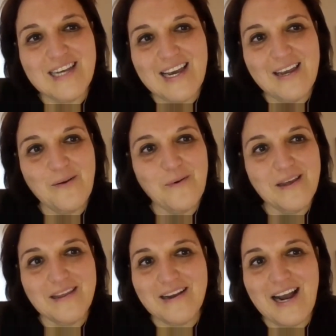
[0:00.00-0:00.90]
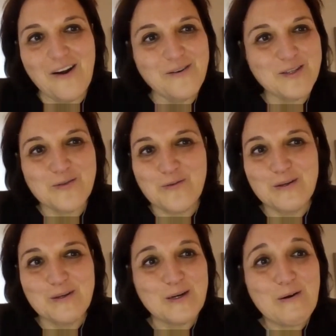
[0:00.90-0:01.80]
day where the currents
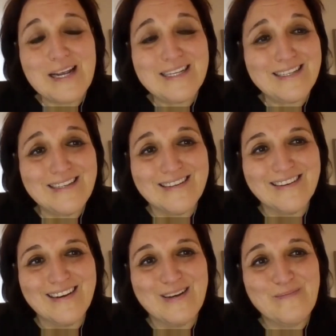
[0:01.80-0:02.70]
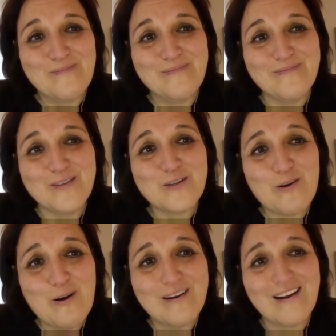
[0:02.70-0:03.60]
were crazy, um,
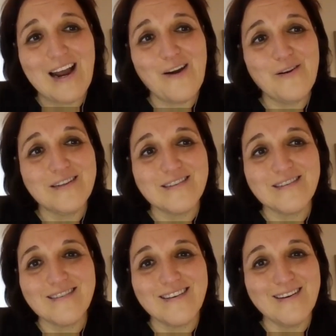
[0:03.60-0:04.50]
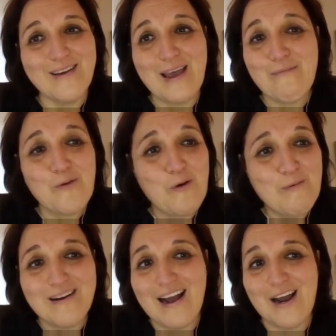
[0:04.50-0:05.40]
strong currents, uh,
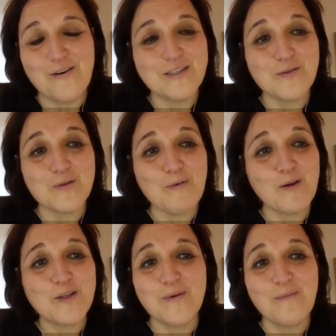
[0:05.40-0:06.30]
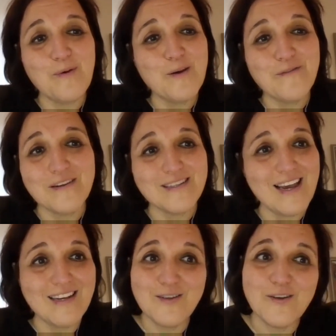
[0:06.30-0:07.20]
abnormal currents. It was supposed to be a perfect
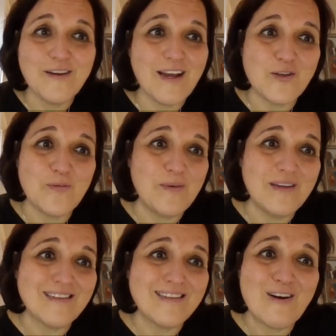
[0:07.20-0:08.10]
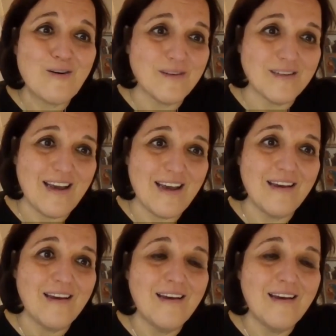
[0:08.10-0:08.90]
day and turned out to be a terrible day.